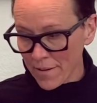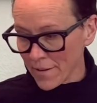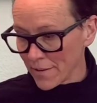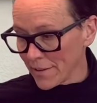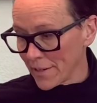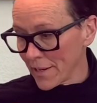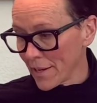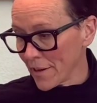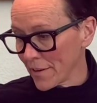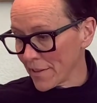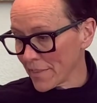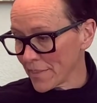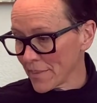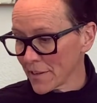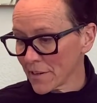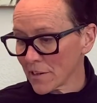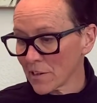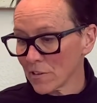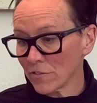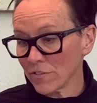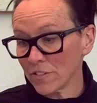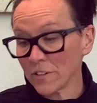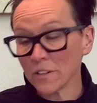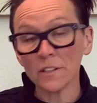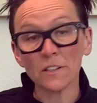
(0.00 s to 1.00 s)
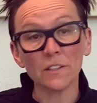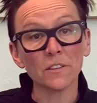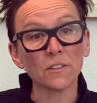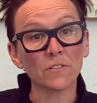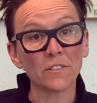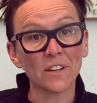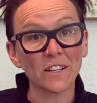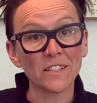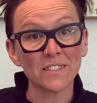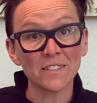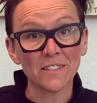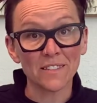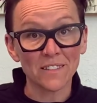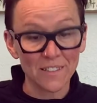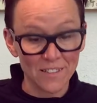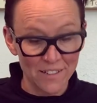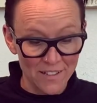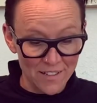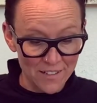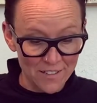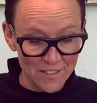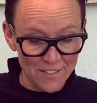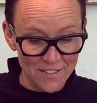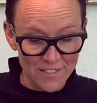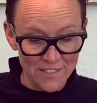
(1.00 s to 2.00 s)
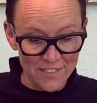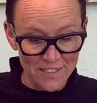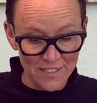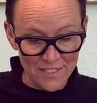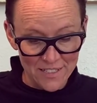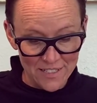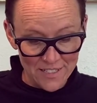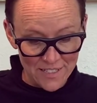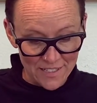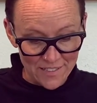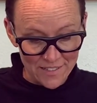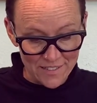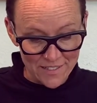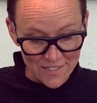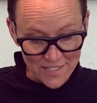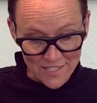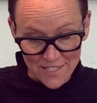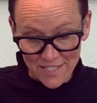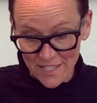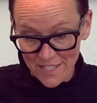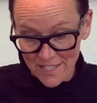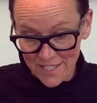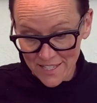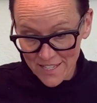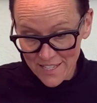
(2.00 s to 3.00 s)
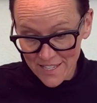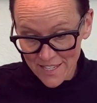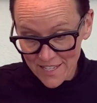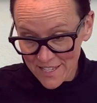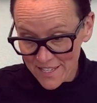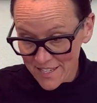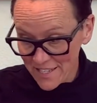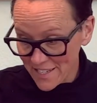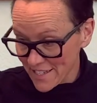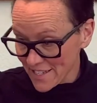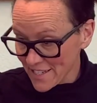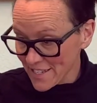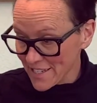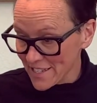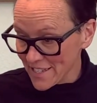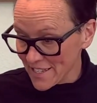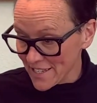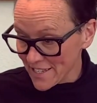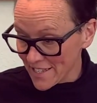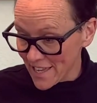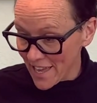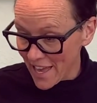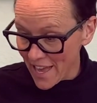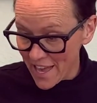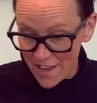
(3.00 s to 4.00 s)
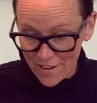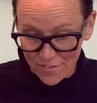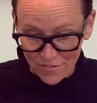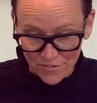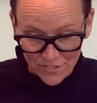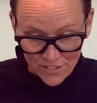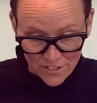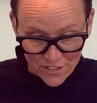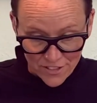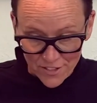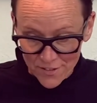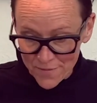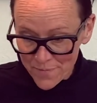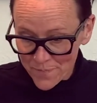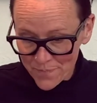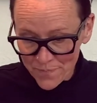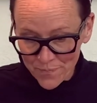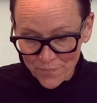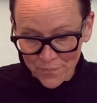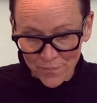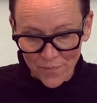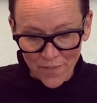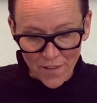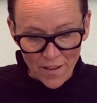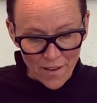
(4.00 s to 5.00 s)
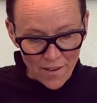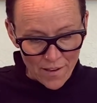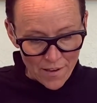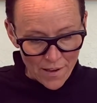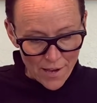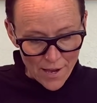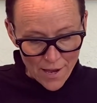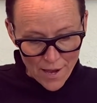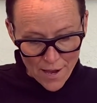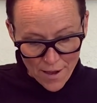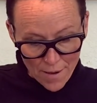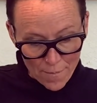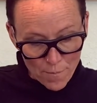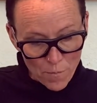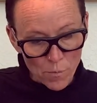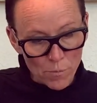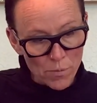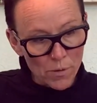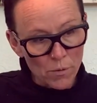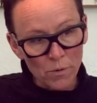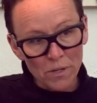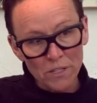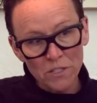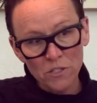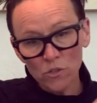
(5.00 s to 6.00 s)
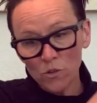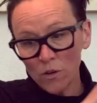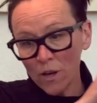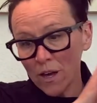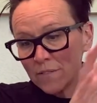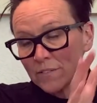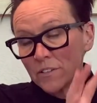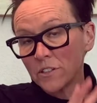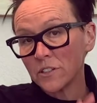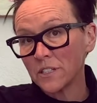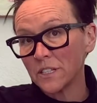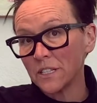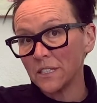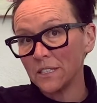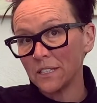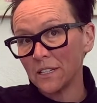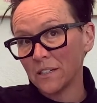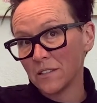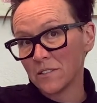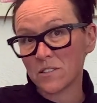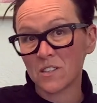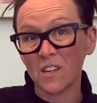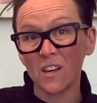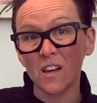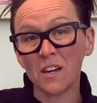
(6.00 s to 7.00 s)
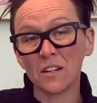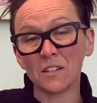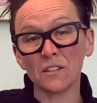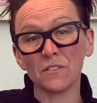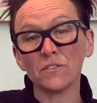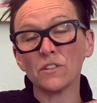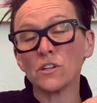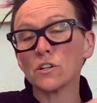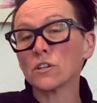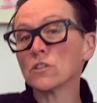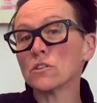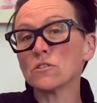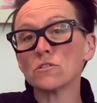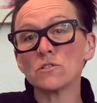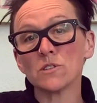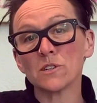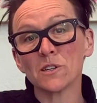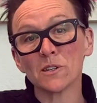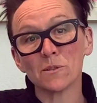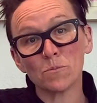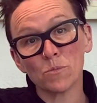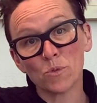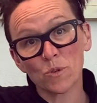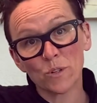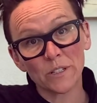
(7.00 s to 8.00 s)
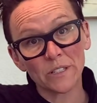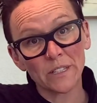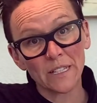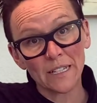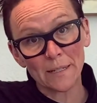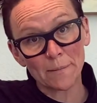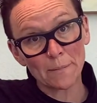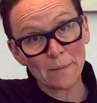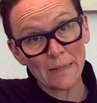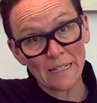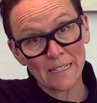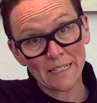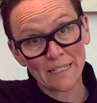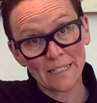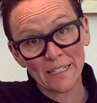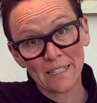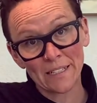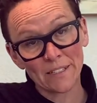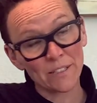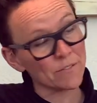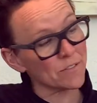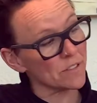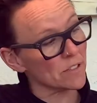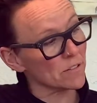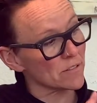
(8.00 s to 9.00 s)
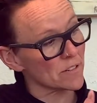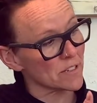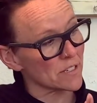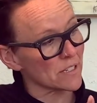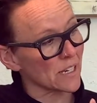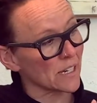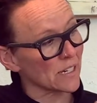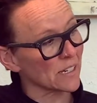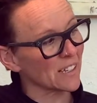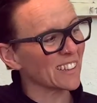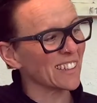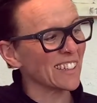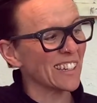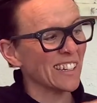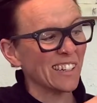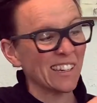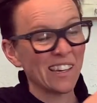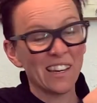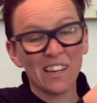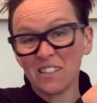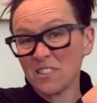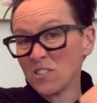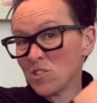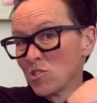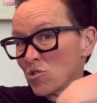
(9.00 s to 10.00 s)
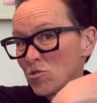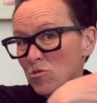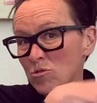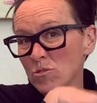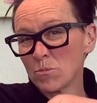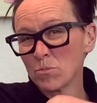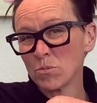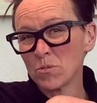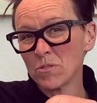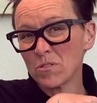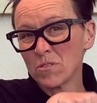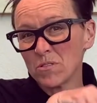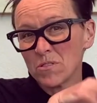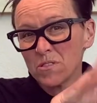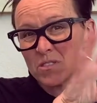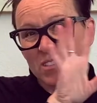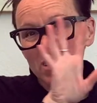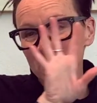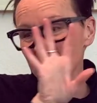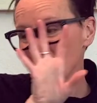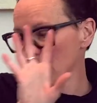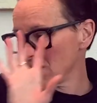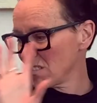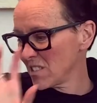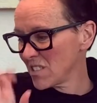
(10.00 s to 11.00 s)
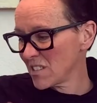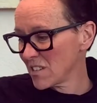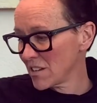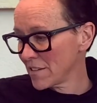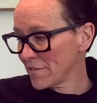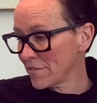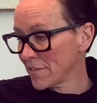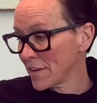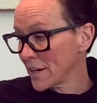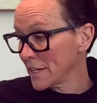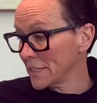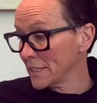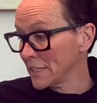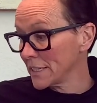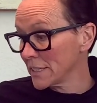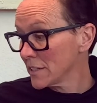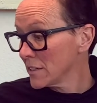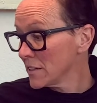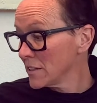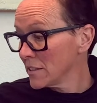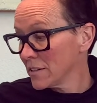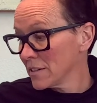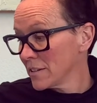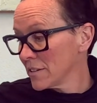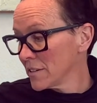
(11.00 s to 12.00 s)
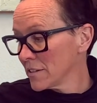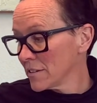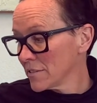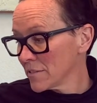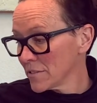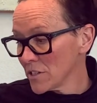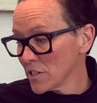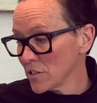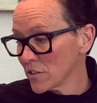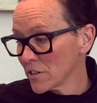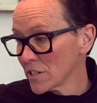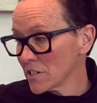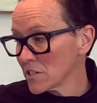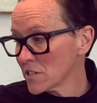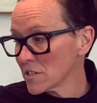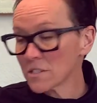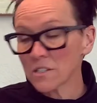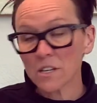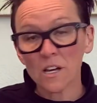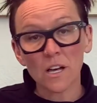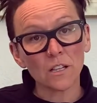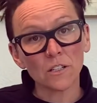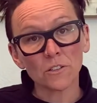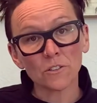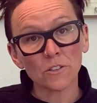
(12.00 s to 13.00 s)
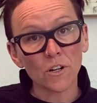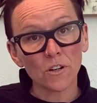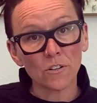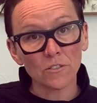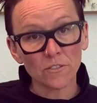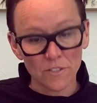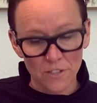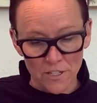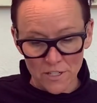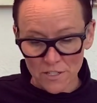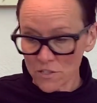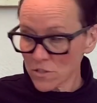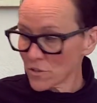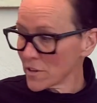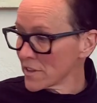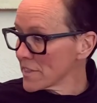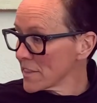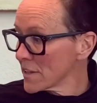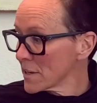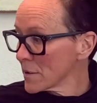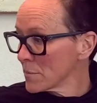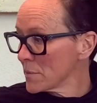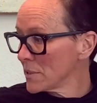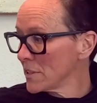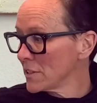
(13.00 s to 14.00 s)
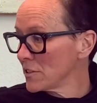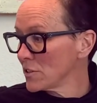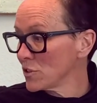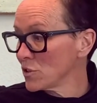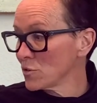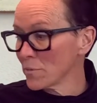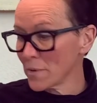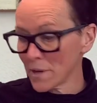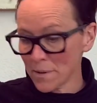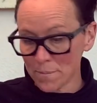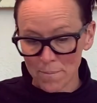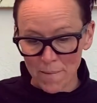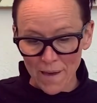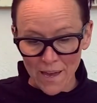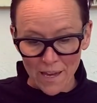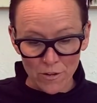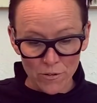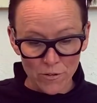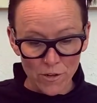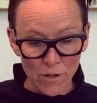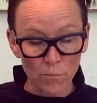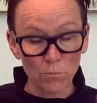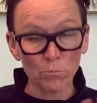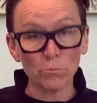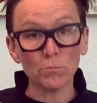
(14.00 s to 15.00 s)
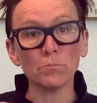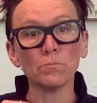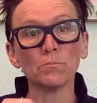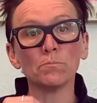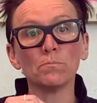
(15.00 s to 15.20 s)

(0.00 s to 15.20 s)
Now I think I'll fill in the rest of the color and details after. But once you have your details on, if you're using a board like mine out of the recycling, it has scribbles and stuff on it, you can just color over it. So I think I'm going to do my background